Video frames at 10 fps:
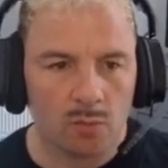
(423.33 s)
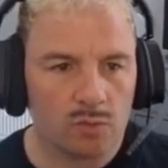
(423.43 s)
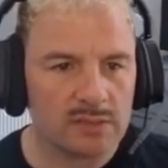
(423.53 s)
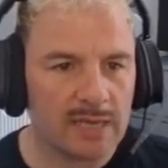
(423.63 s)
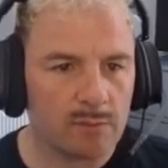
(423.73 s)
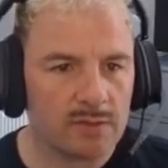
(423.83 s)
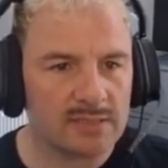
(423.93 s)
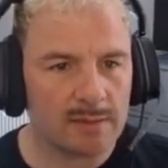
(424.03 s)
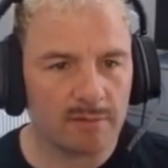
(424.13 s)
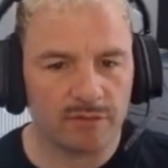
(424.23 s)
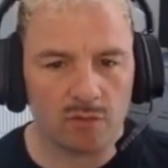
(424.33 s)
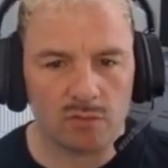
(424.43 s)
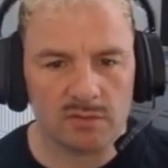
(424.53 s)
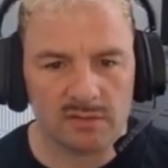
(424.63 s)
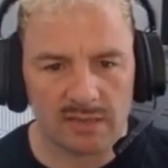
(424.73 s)
We'll stay with the
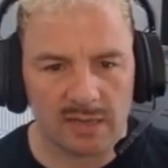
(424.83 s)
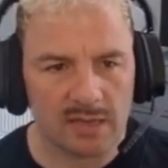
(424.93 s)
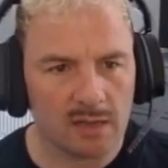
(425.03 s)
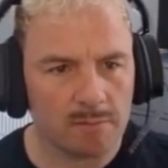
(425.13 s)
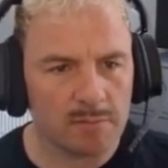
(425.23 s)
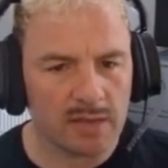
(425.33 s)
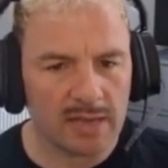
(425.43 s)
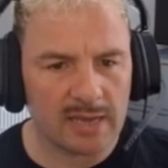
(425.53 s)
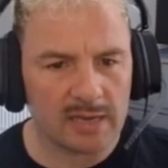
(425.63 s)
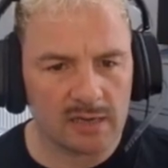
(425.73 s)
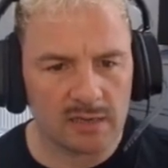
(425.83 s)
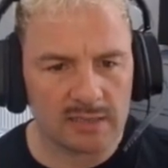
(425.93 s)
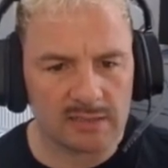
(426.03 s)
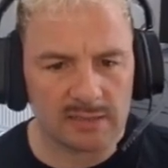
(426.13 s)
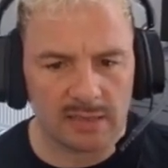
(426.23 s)
semaphores and
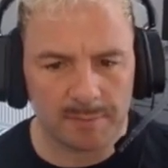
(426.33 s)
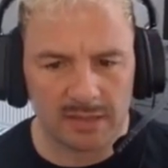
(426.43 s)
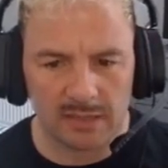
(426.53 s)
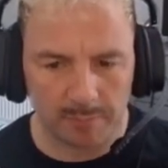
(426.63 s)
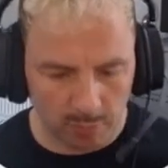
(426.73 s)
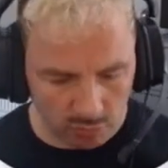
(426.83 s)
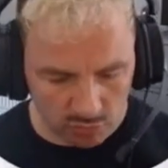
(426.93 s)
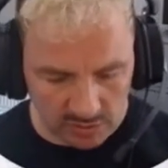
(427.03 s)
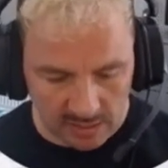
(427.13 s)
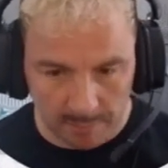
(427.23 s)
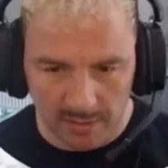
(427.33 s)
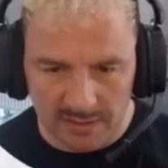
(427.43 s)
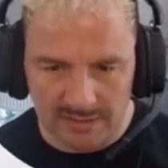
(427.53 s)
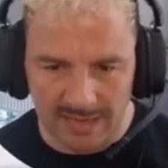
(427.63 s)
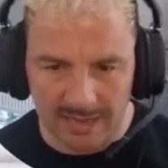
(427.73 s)
let's see about the approach here. Now I'm
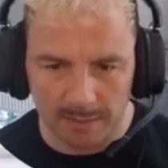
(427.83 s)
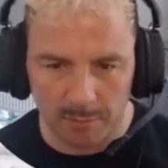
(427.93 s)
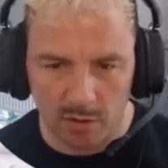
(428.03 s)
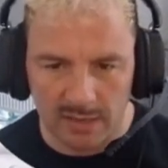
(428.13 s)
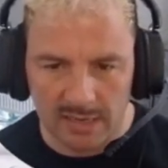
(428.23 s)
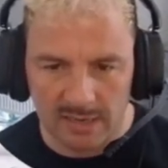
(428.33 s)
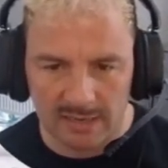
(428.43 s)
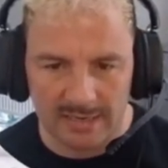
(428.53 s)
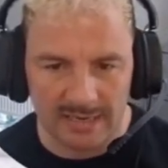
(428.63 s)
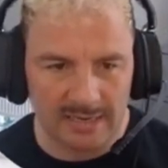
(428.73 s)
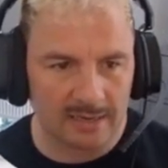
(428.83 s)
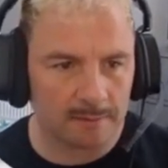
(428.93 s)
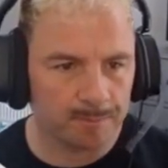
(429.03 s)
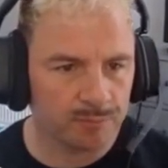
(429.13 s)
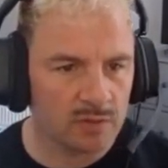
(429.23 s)
going to start the block here and
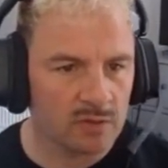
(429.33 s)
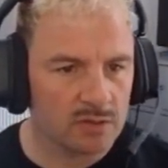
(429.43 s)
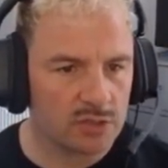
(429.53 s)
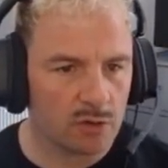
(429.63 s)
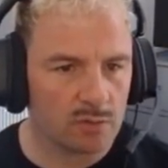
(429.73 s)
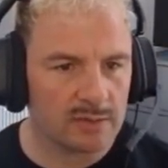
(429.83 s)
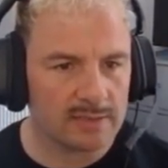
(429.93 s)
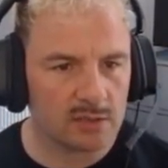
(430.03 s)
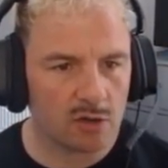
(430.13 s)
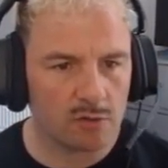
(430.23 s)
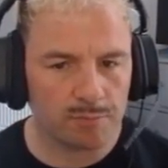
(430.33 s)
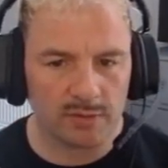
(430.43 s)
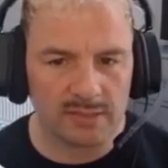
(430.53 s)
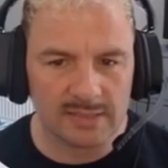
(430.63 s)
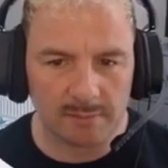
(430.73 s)
here. So let's go
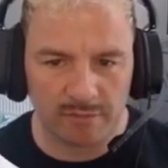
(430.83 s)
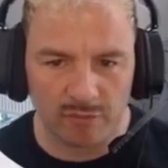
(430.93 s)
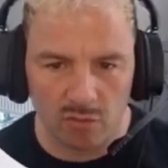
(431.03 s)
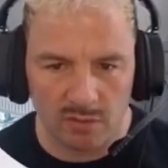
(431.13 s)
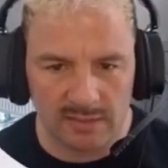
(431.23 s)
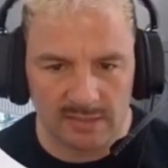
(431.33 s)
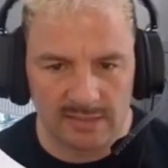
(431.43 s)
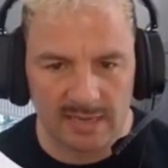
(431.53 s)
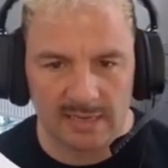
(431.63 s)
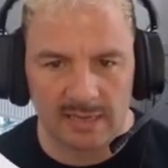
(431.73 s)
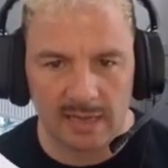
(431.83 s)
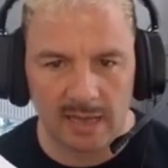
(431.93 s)
pre-semaphore, because there's trying